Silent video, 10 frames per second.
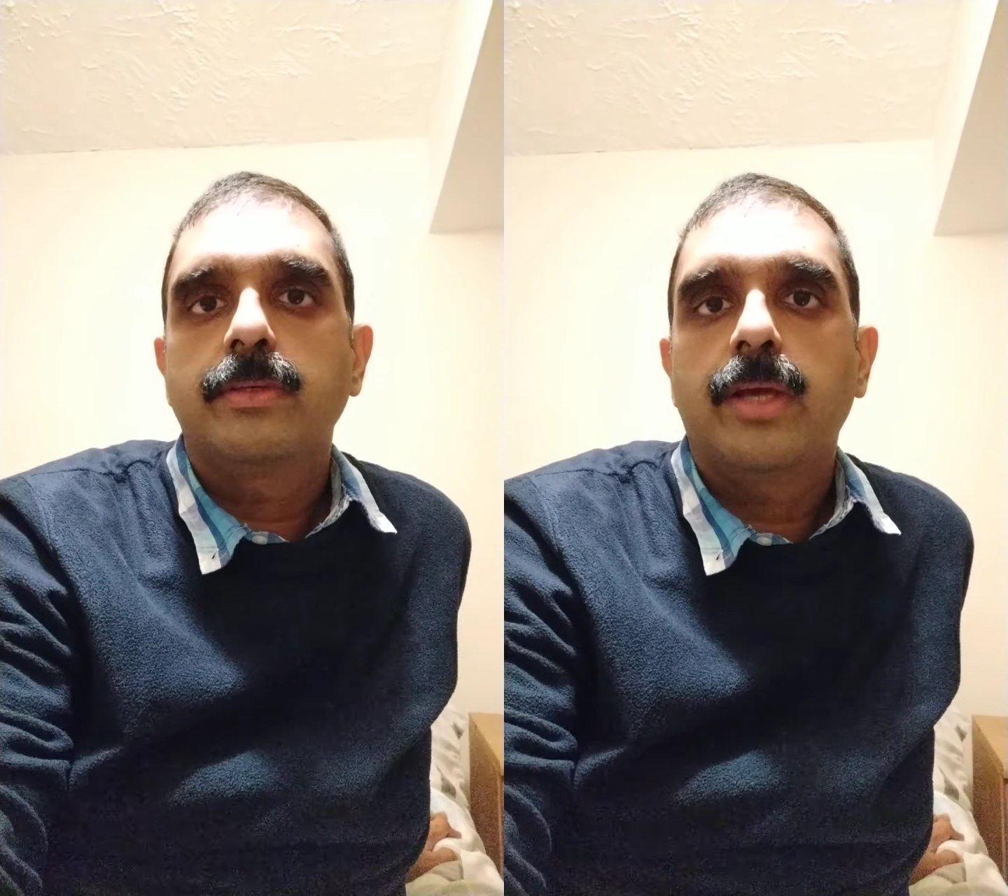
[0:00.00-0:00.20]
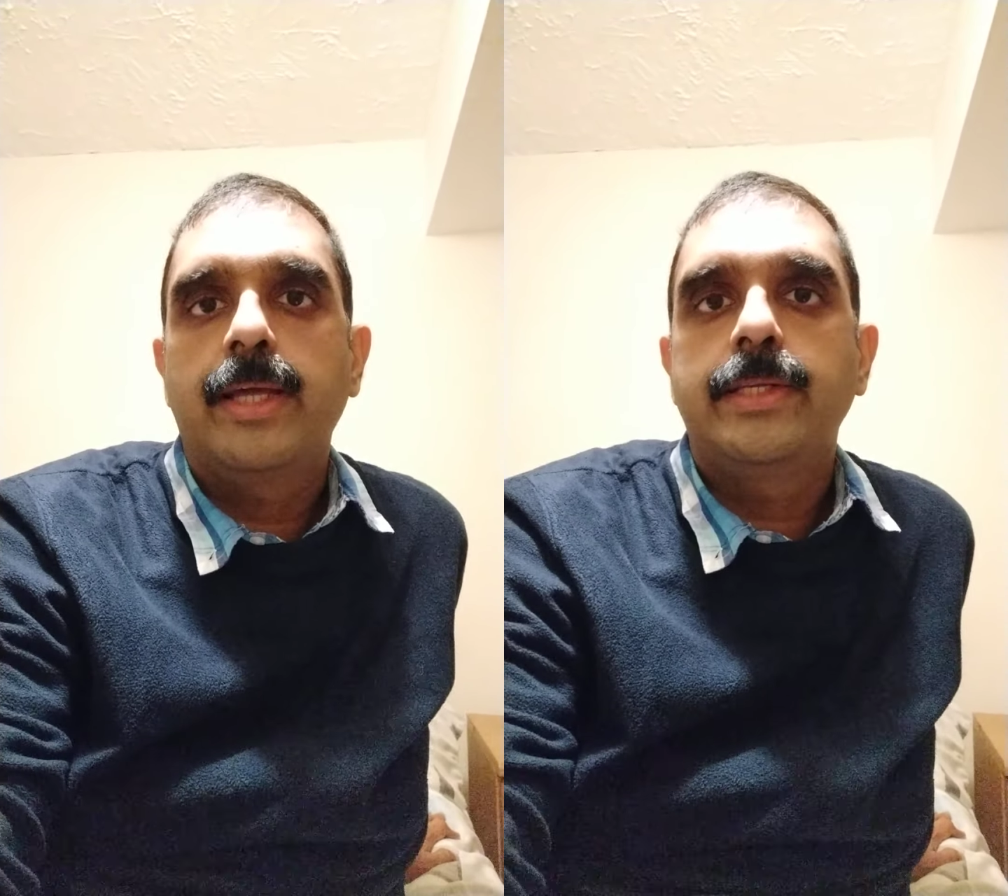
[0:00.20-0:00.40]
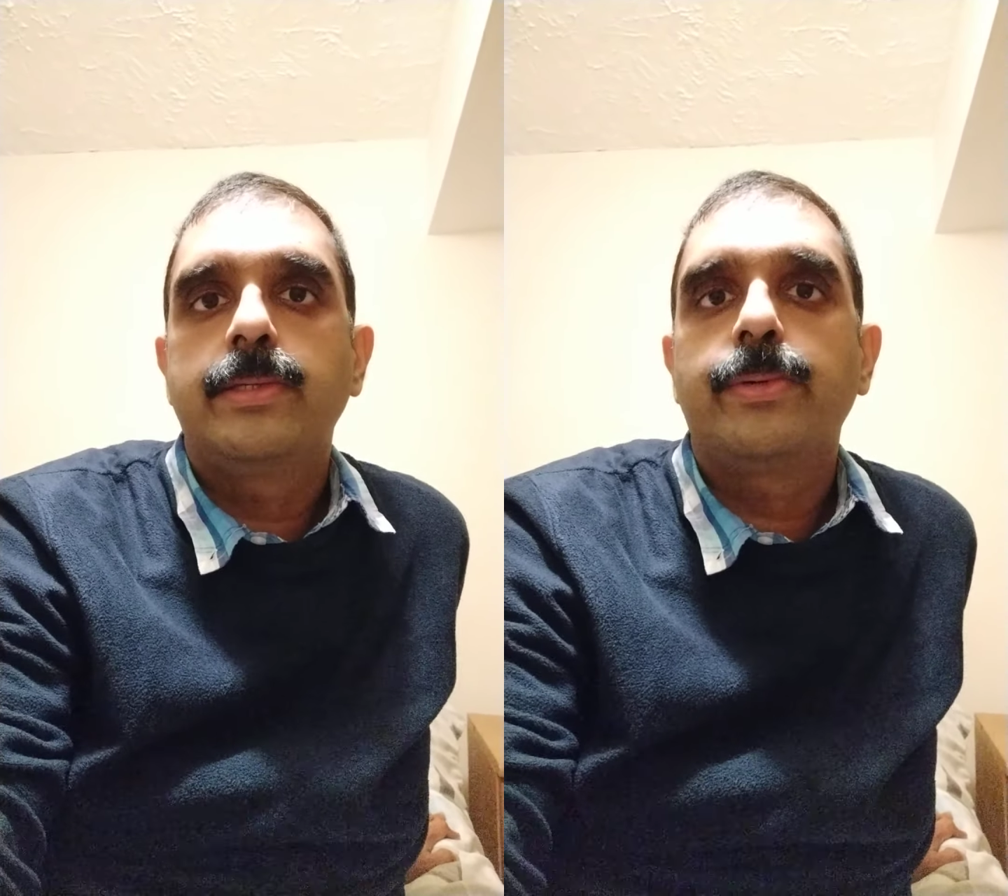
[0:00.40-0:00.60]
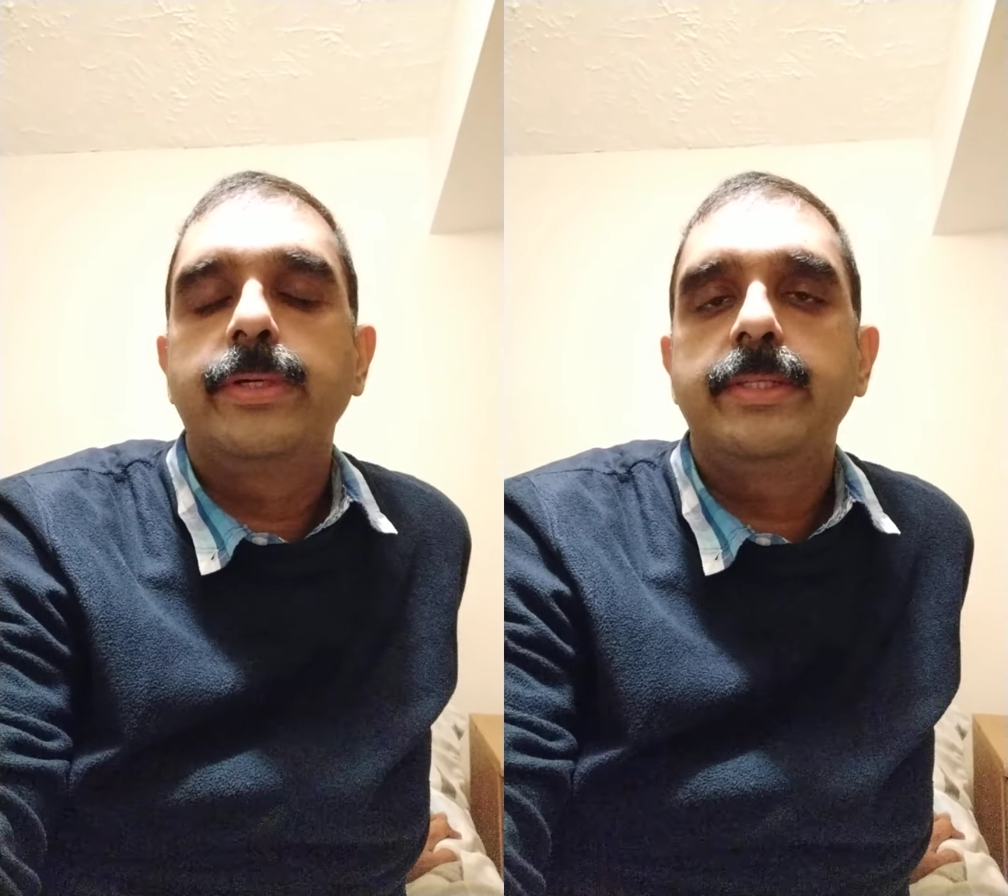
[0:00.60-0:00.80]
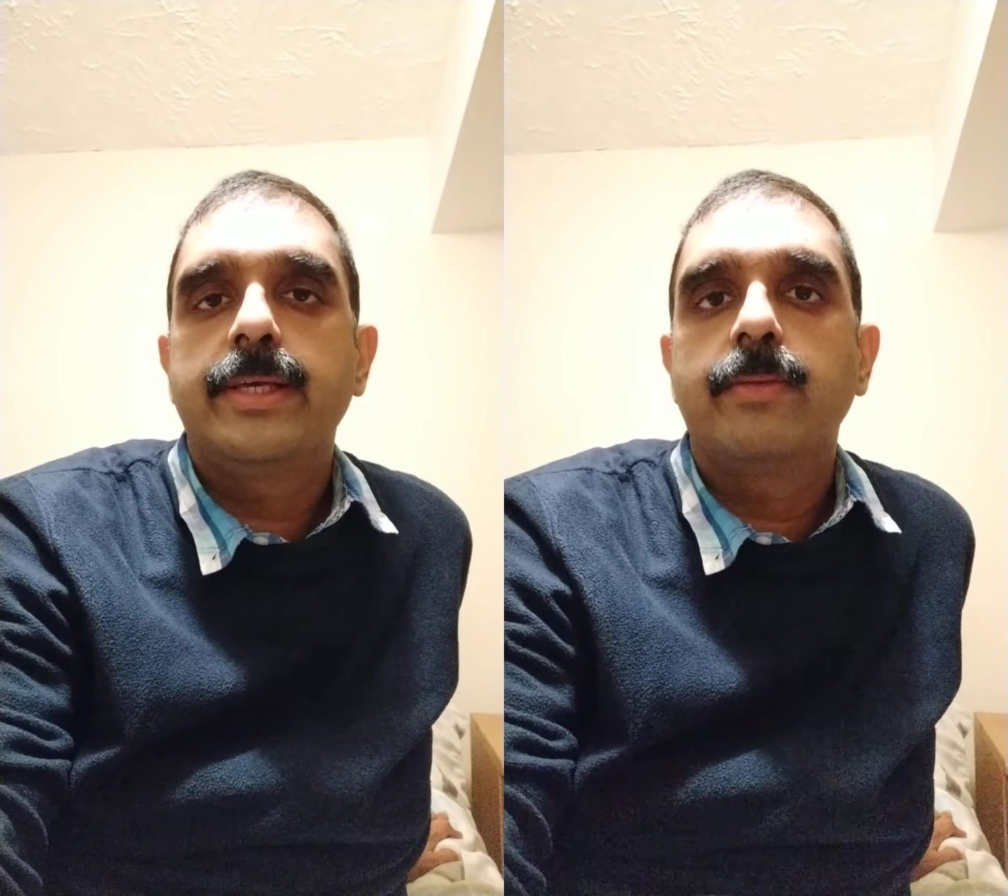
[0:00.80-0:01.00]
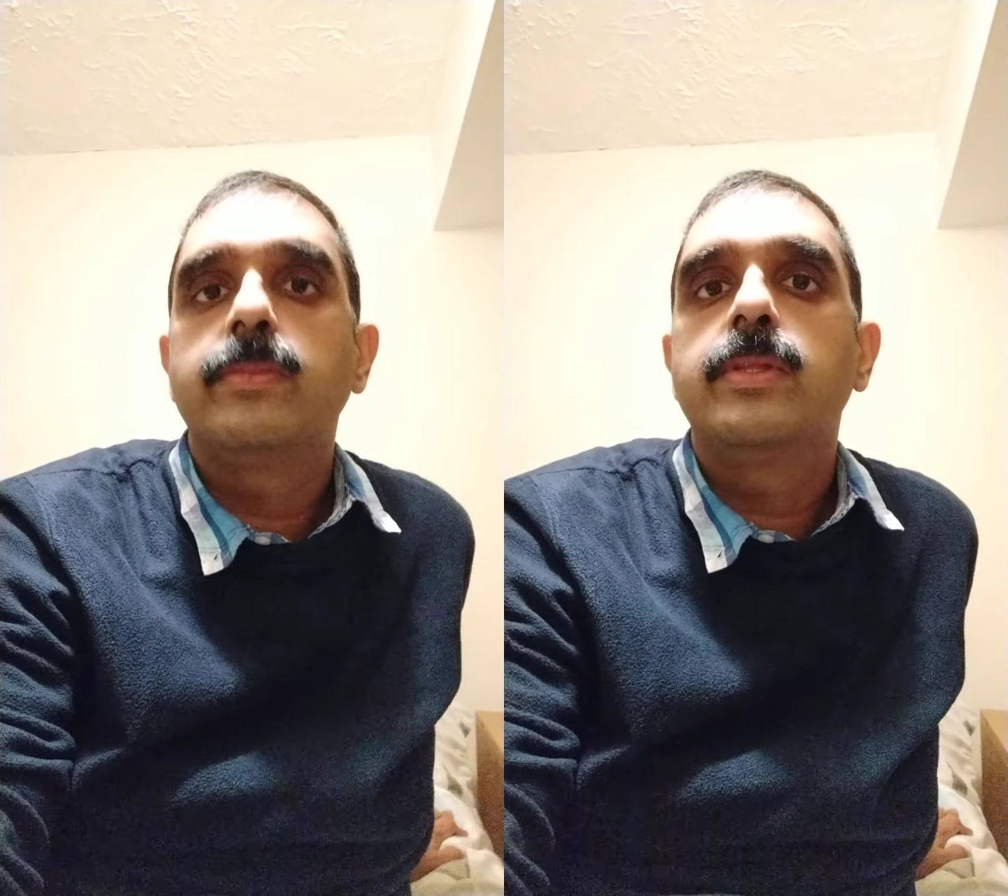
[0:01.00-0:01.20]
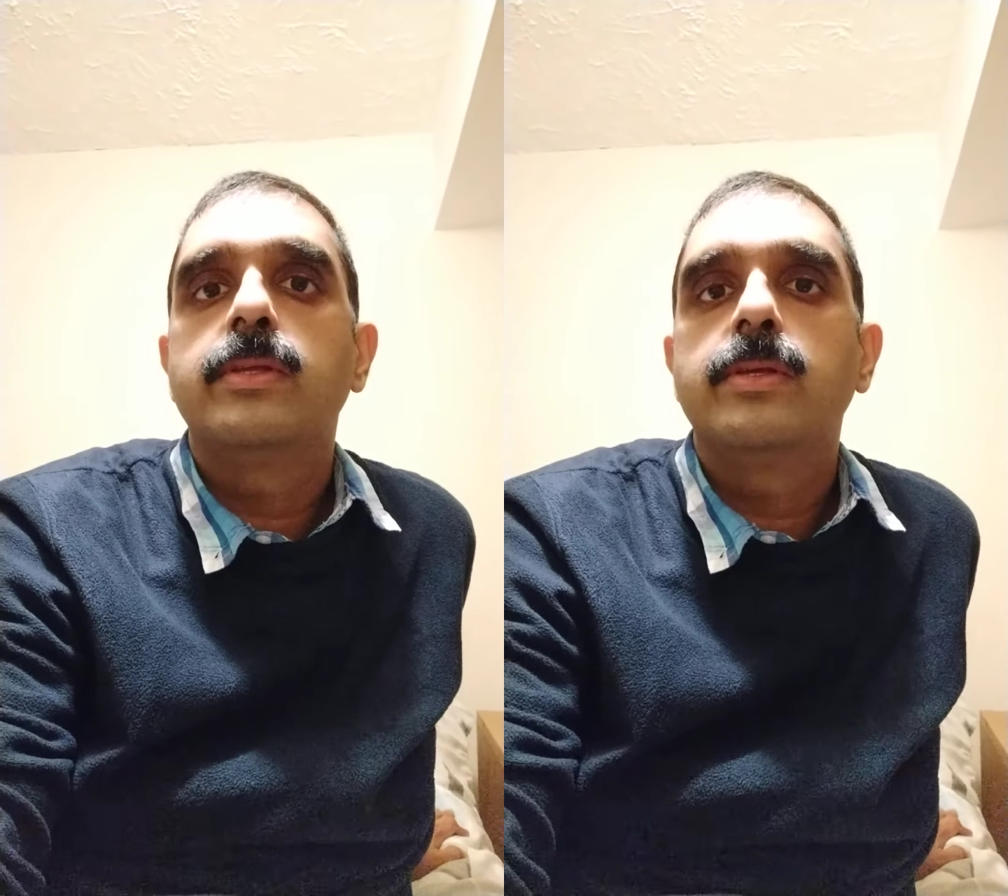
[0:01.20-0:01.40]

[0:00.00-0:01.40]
and knowing them